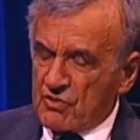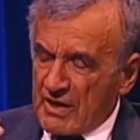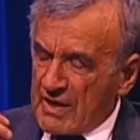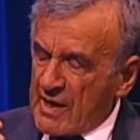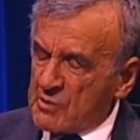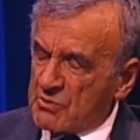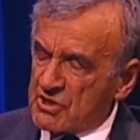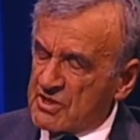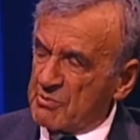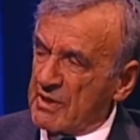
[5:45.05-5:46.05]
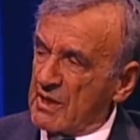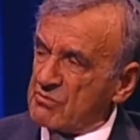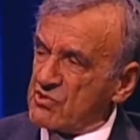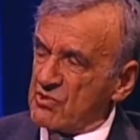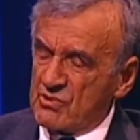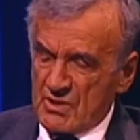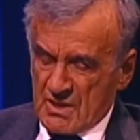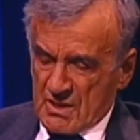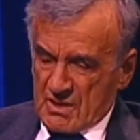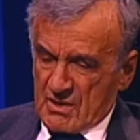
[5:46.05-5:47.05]
the language has become so
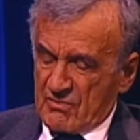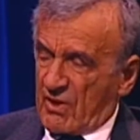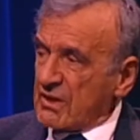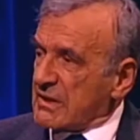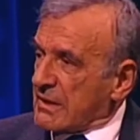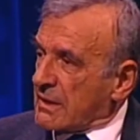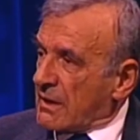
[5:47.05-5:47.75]
vulgar.